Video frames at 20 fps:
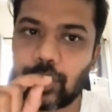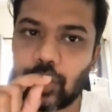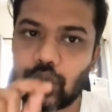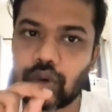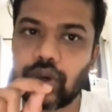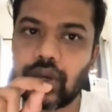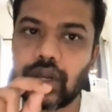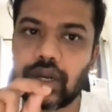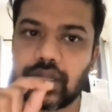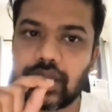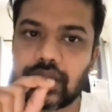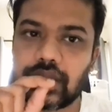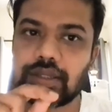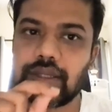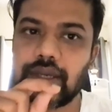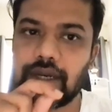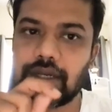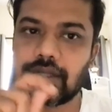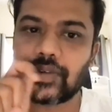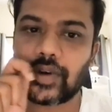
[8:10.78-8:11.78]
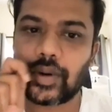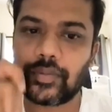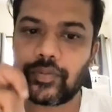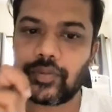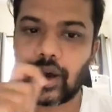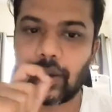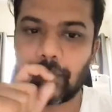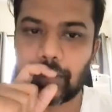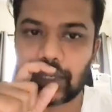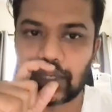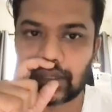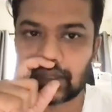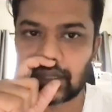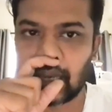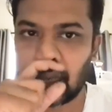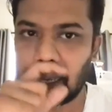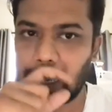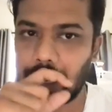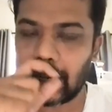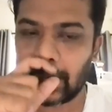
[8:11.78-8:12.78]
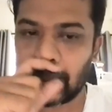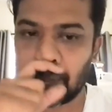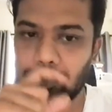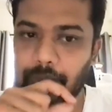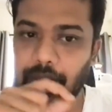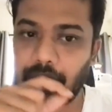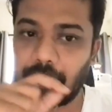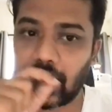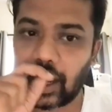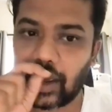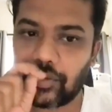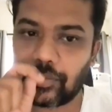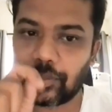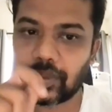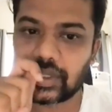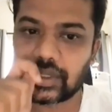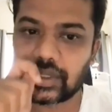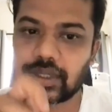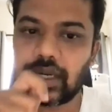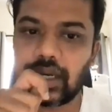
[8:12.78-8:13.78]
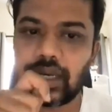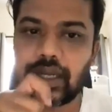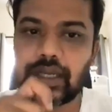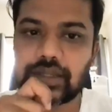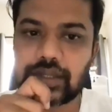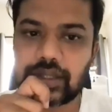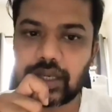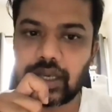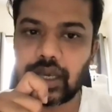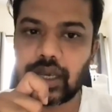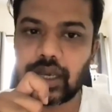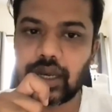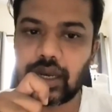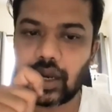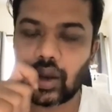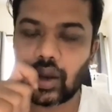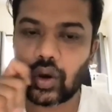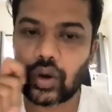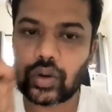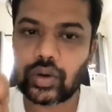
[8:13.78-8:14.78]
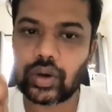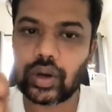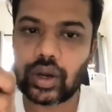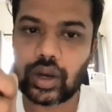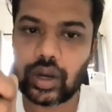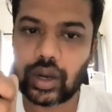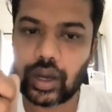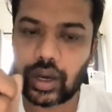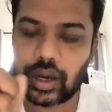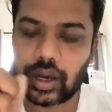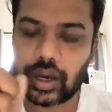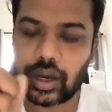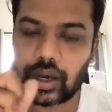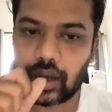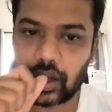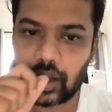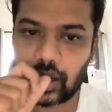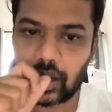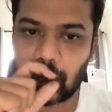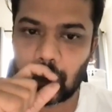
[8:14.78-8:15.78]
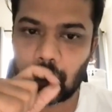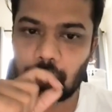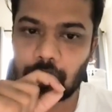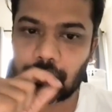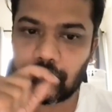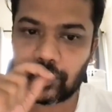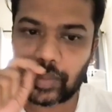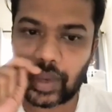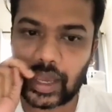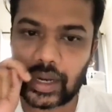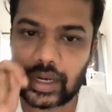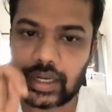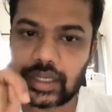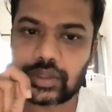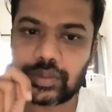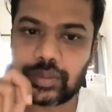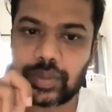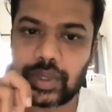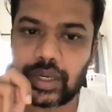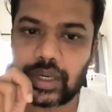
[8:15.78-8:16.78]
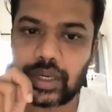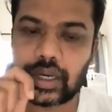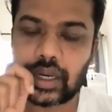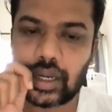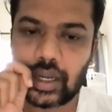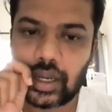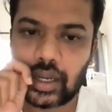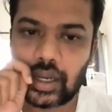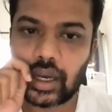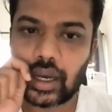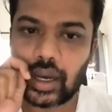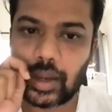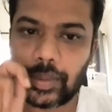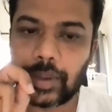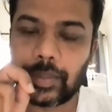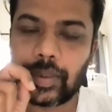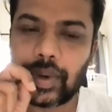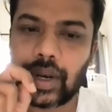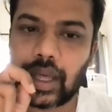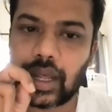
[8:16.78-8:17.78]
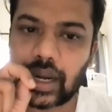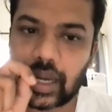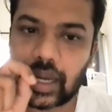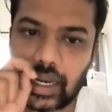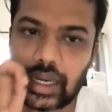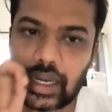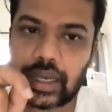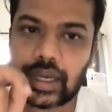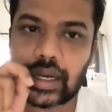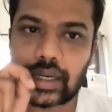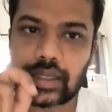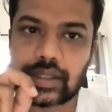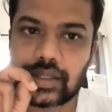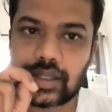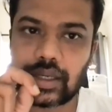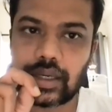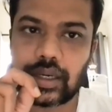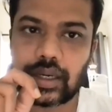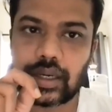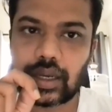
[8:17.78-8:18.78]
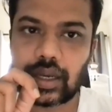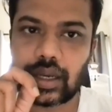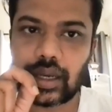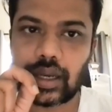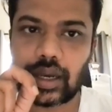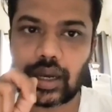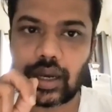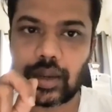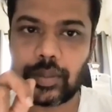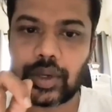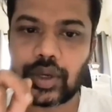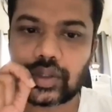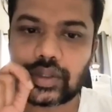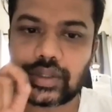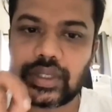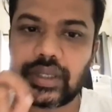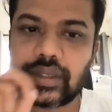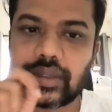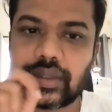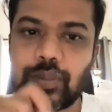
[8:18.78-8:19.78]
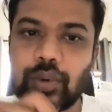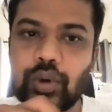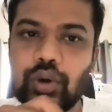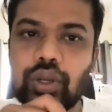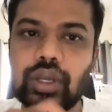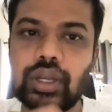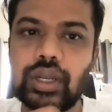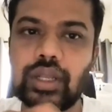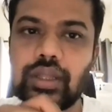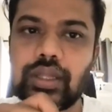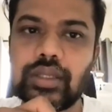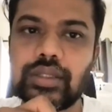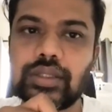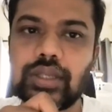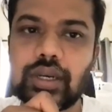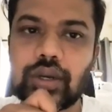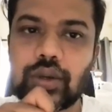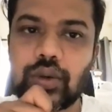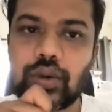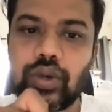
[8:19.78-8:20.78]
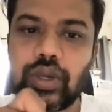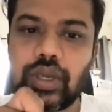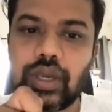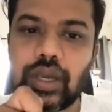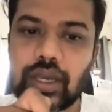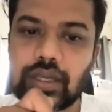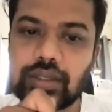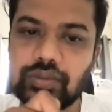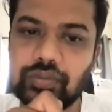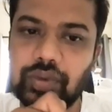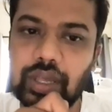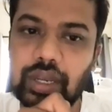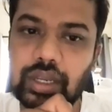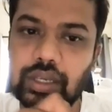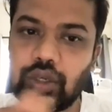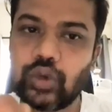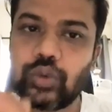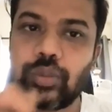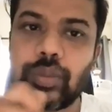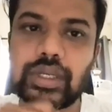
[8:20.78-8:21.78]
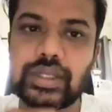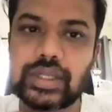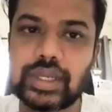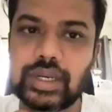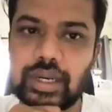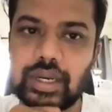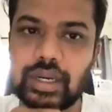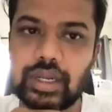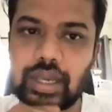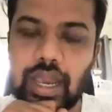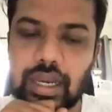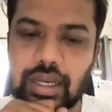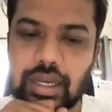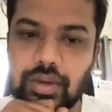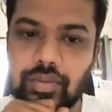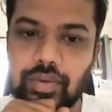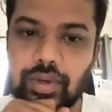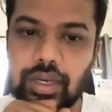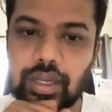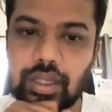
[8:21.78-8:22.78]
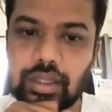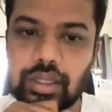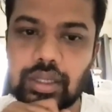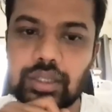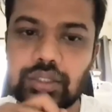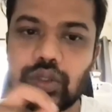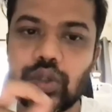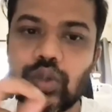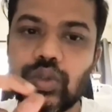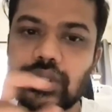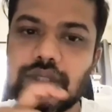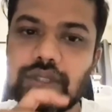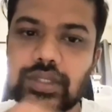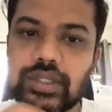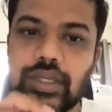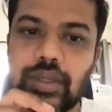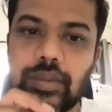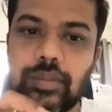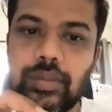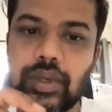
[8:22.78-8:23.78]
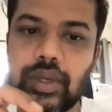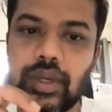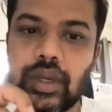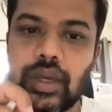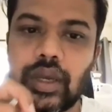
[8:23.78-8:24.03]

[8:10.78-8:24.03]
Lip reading: procure these seeds from farmers, and I have personally seen a lot of management people are really concerned because these particular things are going as very human-centric activity. There's no system